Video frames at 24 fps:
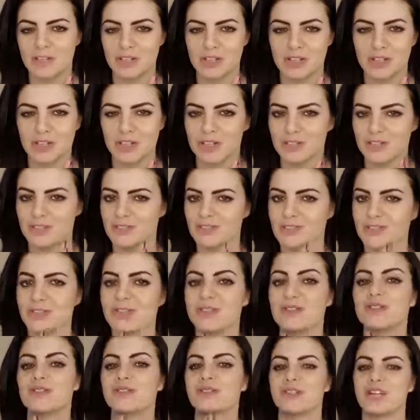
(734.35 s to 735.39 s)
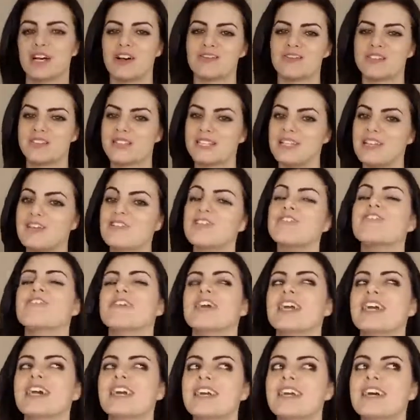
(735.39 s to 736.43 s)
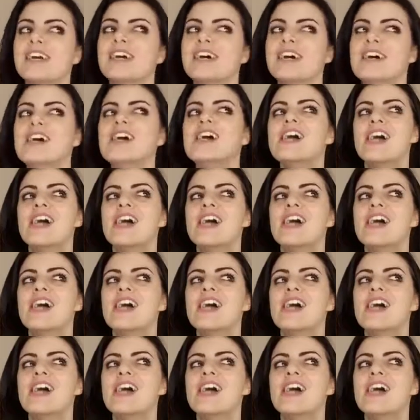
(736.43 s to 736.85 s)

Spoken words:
For those of you who love sniffing